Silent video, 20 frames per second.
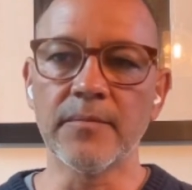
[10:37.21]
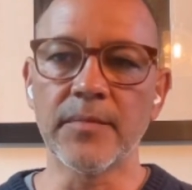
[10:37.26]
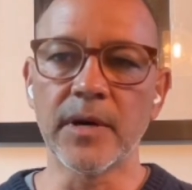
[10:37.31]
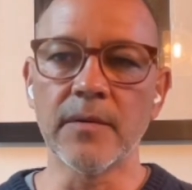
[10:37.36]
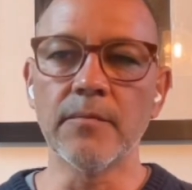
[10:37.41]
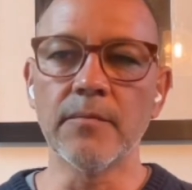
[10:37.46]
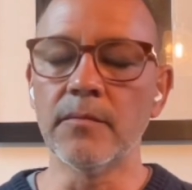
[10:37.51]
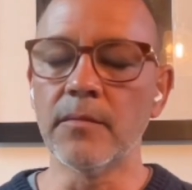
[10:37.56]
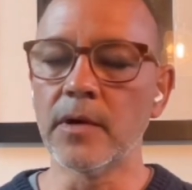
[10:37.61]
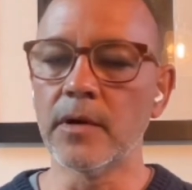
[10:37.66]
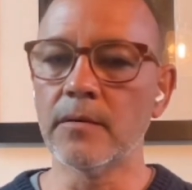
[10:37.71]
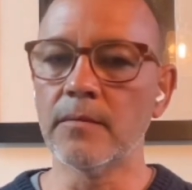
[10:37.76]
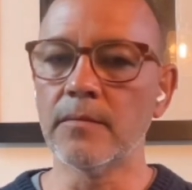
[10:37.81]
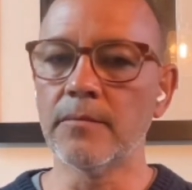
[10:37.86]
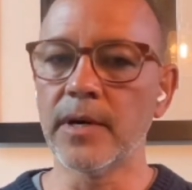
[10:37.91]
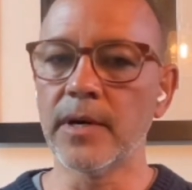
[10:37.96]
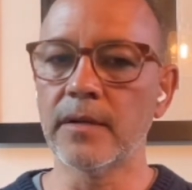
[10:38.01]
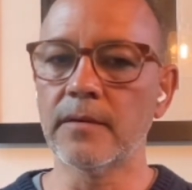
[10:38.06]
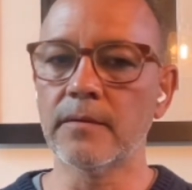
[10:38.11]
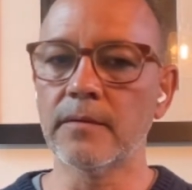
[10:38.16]
But
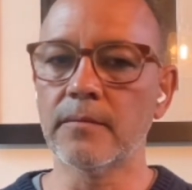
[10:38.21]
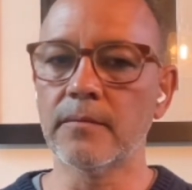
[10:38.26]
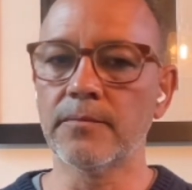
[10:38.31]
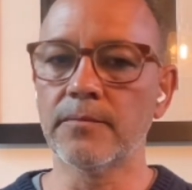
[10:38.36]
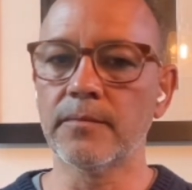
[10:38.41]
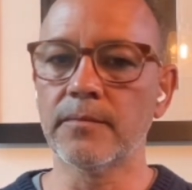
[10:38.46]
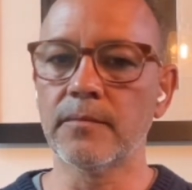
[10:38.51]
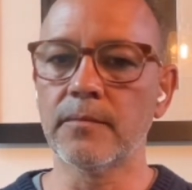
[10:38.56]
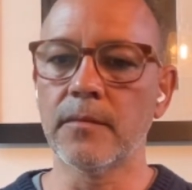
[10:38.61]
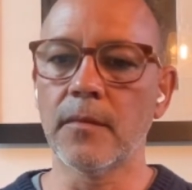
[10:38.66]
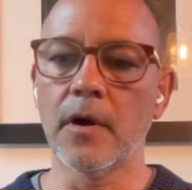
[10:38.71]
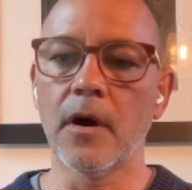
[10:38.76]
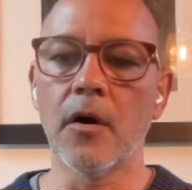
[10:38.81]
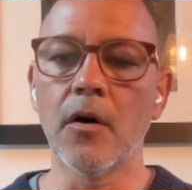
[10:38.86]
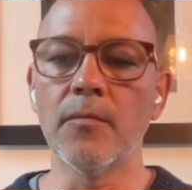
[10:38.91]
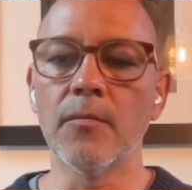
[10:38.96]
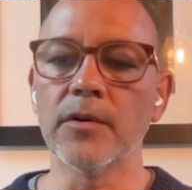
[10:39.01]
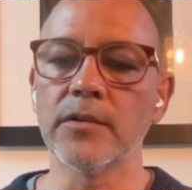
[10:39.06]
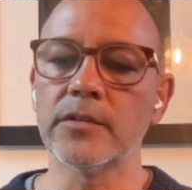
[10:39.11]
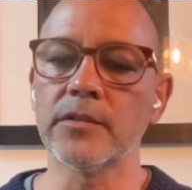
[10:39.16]
but
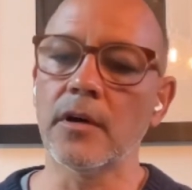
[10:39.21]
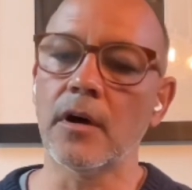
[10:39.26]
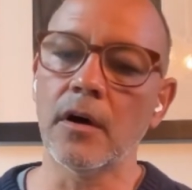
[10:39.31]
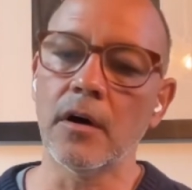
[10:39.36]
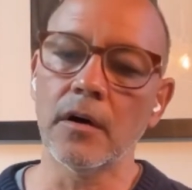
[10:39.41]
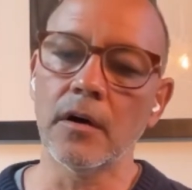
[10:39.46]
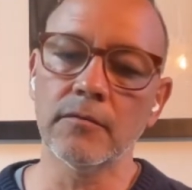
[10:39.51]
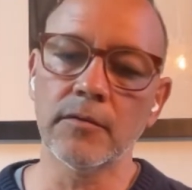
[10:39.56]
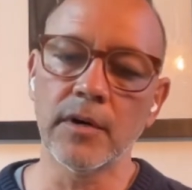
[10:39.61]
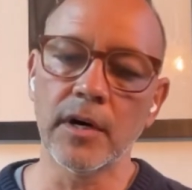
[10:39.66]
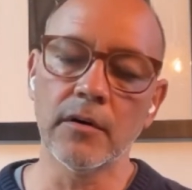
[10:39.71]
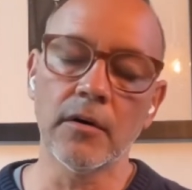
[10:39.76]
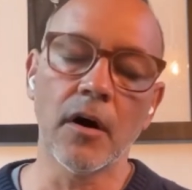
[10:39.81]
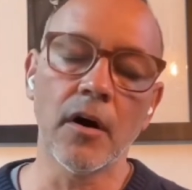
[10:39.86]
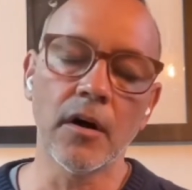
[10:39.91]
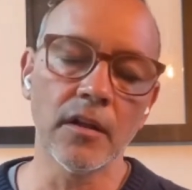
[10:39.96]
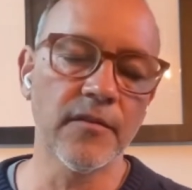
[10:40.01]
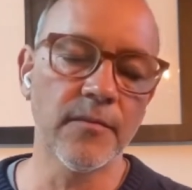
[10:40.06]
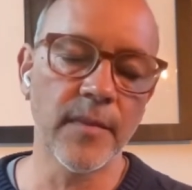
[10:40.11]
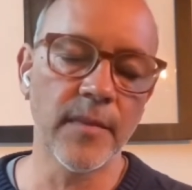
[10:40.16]
almost all well,
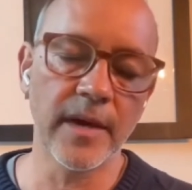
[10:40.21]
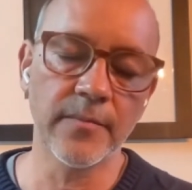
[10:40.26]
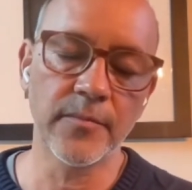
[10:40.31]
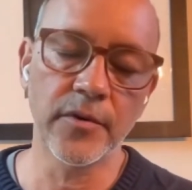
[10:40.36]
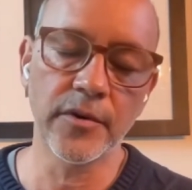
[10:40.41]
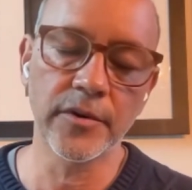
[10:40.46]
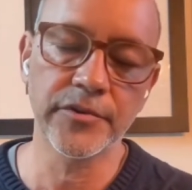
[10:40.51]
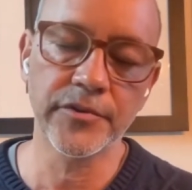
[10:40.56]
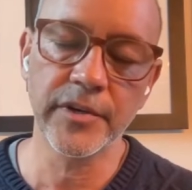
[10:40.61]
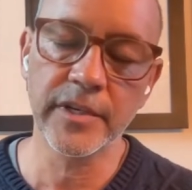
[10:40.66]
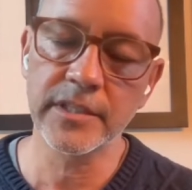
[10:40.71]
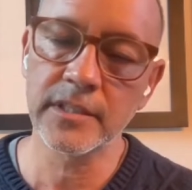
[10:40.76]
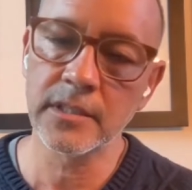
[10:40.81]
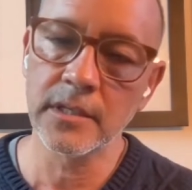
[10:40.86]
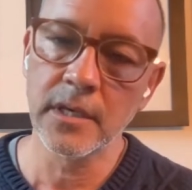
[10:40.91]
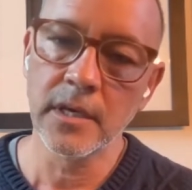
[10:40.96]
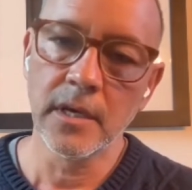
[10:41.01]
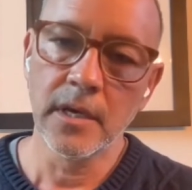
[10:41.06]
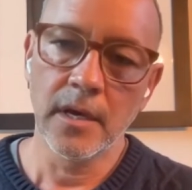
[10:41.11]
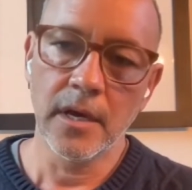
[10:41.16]
all of my portraits
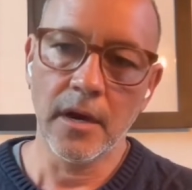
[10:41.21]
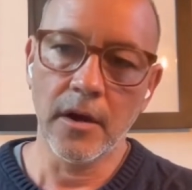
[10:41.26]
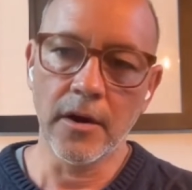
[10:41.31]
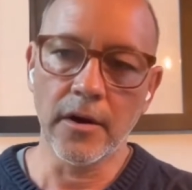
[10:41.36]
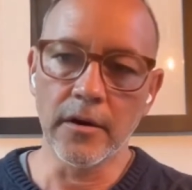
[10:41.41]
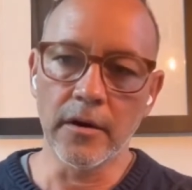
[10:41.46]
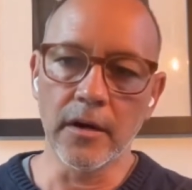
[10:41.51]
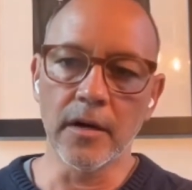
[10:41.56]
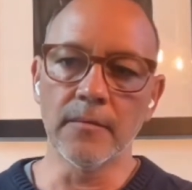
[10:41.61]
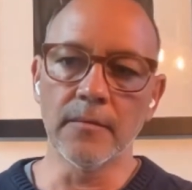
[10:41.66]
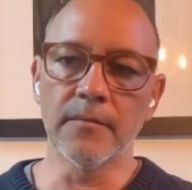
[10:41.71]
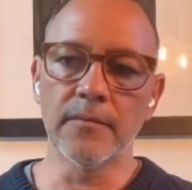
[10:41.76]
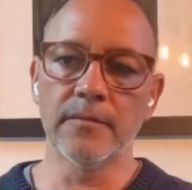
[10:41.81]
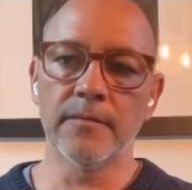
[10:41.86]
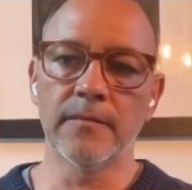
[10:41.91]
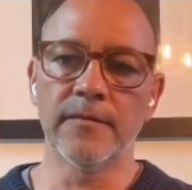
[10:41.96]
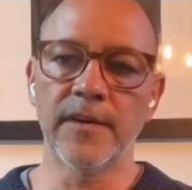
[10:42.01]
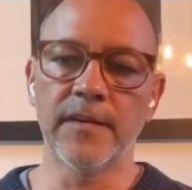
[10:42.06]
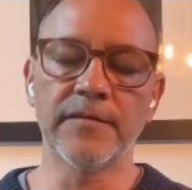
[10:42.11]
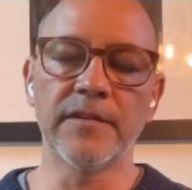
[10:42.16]
are um,
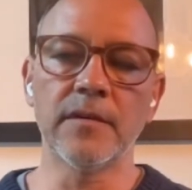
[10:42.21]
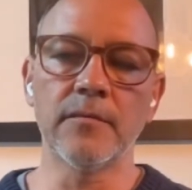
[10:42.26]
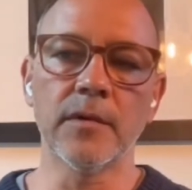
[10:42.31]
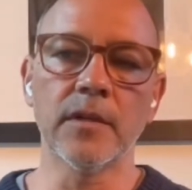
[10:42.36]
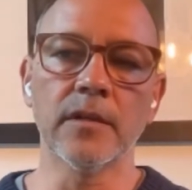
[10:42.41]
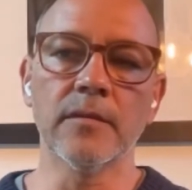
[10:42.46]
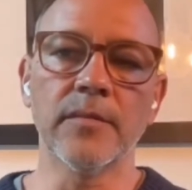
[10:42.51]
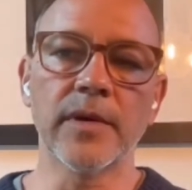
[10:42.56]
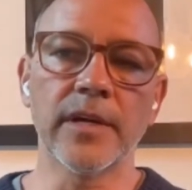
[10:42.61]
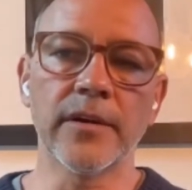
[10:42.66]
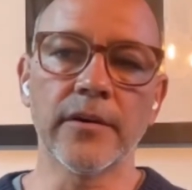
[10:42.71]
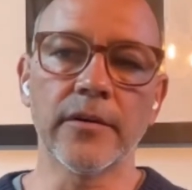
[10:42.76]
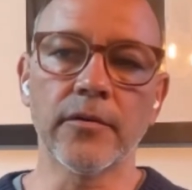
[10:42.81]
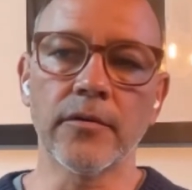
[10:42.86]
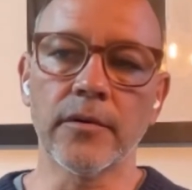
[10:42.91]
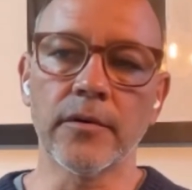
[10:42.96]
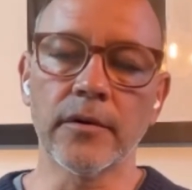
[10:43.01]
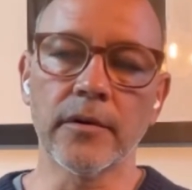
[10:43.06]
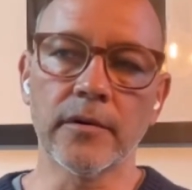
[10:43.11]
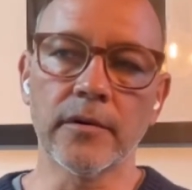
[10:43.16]
50 millimeter
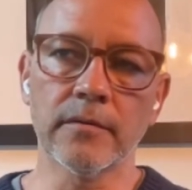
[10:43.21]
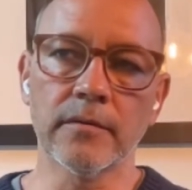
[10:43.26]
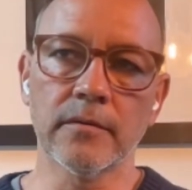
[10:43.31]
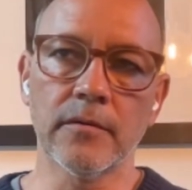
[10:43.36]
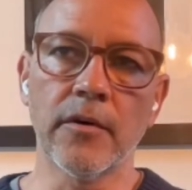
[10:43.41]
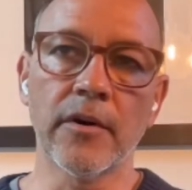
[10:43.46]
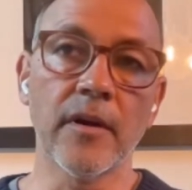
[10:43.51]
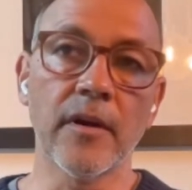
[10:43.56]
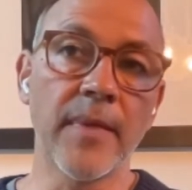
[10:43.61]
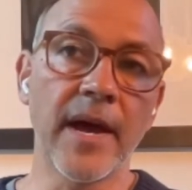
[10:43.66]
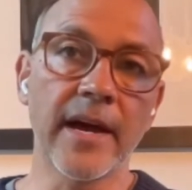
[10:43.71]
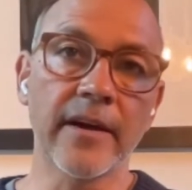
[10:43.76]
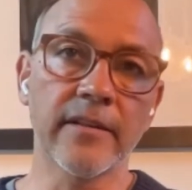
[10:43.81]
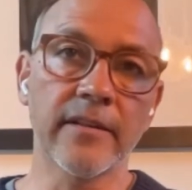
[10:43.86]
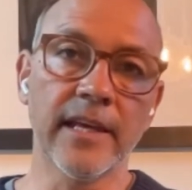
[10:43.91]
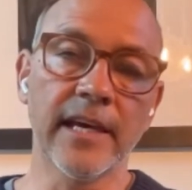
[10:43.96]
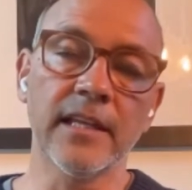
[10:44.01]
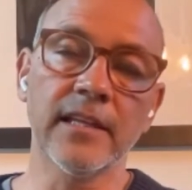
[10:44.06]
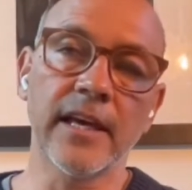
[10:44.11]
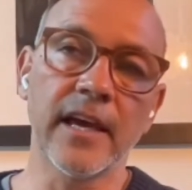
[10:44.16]
or or a mac.
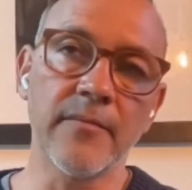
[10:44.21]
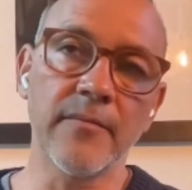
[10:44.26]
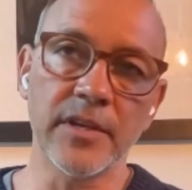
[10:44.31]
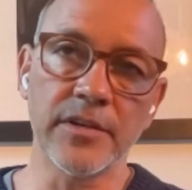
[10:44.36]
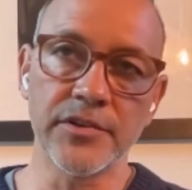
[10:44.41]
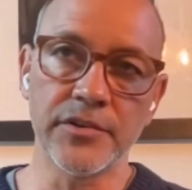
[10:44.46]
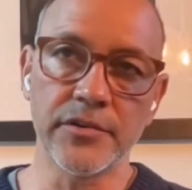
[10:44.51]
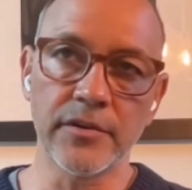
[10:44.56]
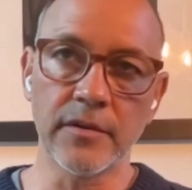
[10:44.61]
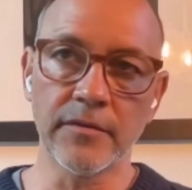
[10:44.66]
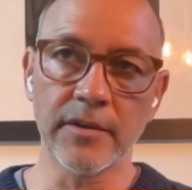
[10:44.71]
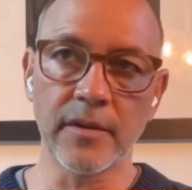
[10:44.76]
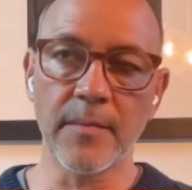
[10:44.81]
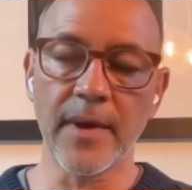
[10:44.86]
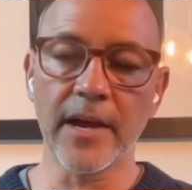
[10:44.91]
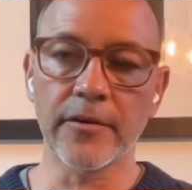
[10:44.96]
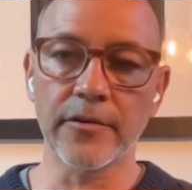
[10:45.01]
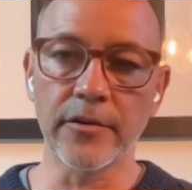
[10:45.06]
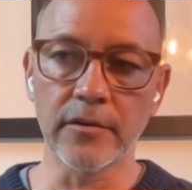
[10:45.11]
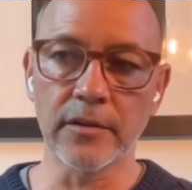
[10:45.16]
Lately, I've been shooting with a
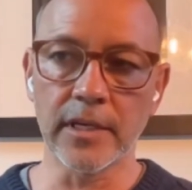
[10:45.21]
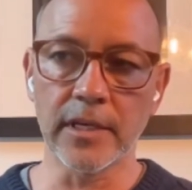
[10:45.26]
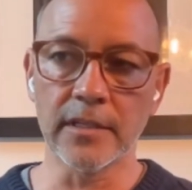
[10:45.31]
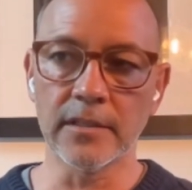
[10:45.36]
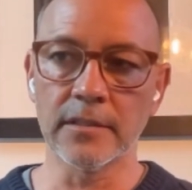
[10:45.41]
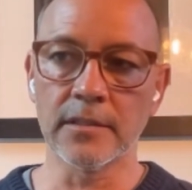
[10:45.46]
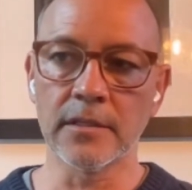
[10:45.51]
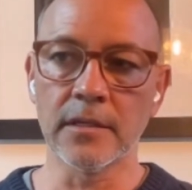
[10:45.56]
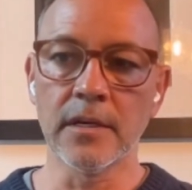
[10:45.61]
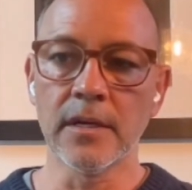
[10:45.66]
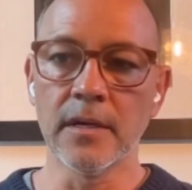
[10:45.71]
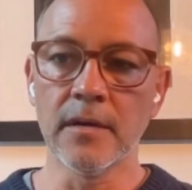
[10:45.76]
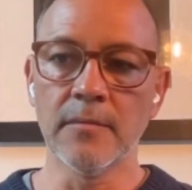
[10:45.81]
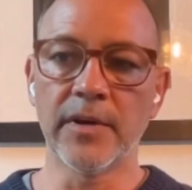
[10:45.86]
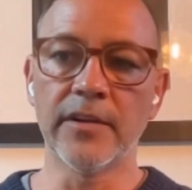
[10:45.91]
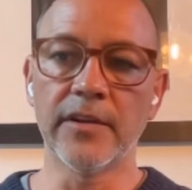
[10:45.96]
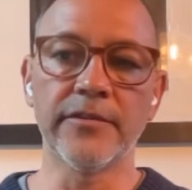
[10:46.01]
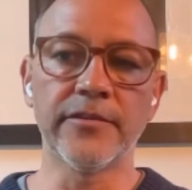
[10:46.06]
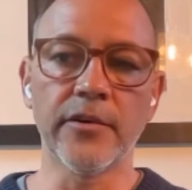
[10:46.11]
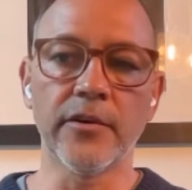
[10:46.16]
macro lens,
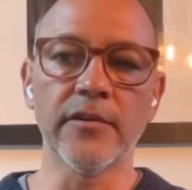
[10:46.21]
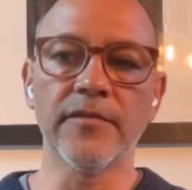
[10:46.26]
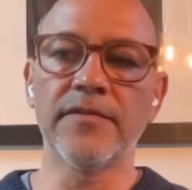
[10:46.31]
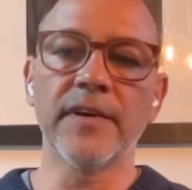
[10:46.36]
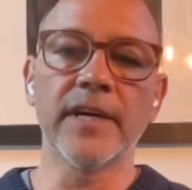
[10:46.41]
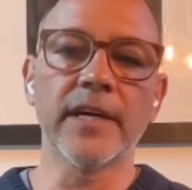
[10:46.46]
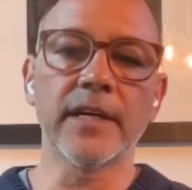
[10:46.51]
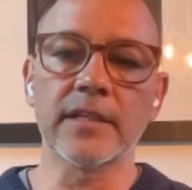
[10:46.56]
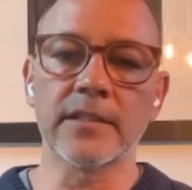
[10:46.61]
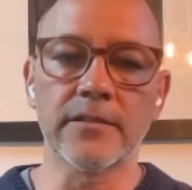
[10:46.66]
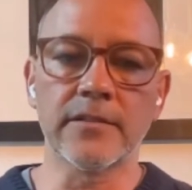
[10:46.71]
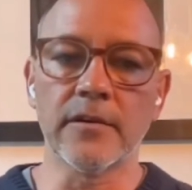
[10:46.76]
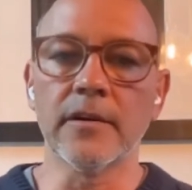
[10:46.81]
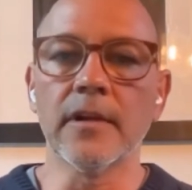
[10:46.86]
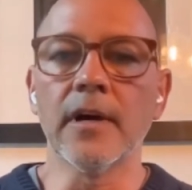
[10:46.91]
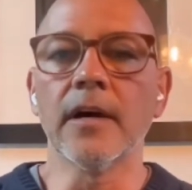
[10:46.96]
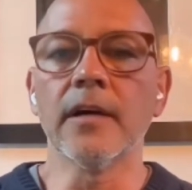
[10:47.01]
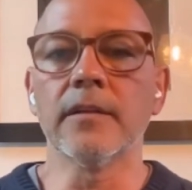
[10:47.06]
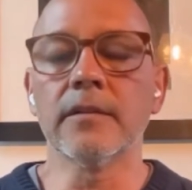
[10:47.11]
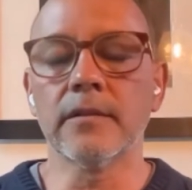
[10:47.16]
but they're fixed. They're
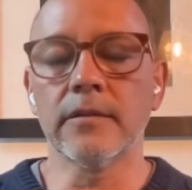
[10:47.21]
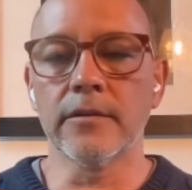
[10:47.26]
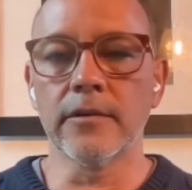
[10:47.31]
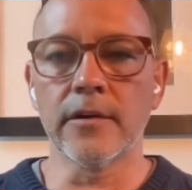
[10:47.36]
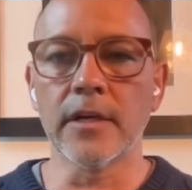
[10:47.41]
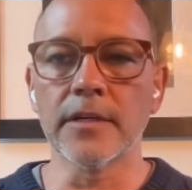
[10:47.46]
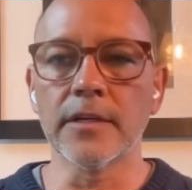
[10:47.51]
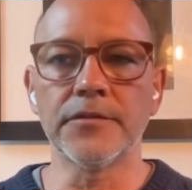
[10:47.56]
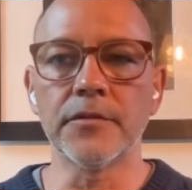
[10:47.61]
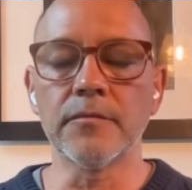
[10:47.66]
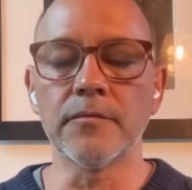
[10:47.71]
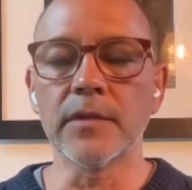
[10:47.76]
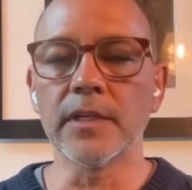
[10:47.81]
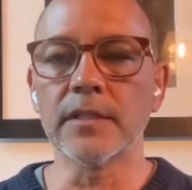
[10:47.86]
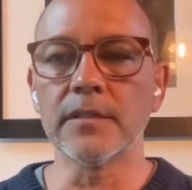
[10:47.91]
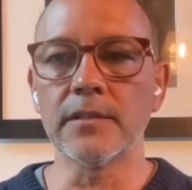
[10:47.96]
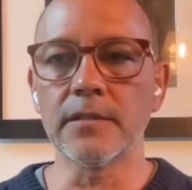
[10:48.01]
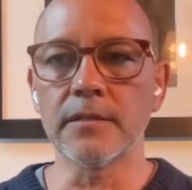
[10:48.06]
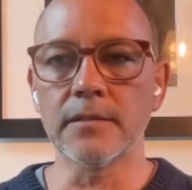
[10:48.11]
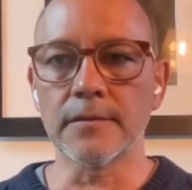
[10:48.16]
not they're not zoom
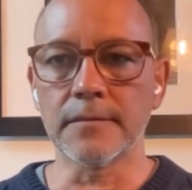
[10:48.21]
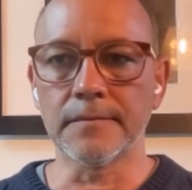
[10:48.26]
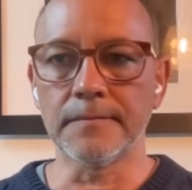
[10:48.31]
lenses.